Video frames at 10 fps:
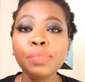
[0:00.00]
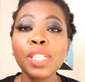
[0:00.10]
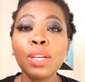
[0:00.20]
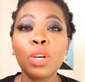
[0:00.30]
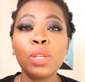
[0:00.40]

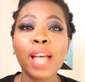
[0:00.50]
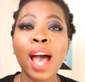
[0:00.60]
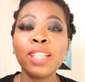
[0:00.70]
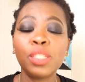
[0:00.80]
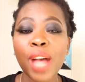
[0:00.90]
because
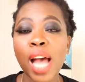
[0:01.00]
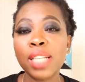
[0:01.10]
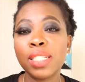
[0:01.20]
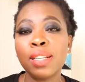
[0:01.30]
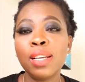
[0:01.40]
as
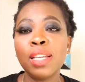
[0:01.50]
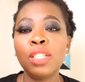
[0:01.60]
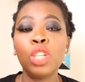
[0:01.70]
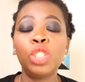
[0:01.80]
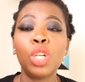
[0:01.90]
that,
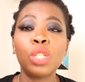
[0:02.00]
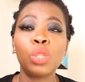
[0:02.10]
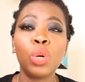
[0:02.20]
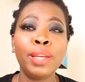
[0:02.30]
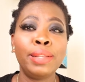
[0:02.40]
not just
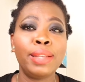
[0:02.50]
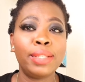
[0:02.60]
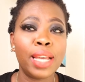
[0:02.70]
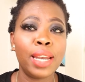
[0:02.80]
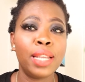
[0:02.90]
only in the
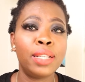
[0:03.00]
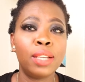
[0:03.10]
telly,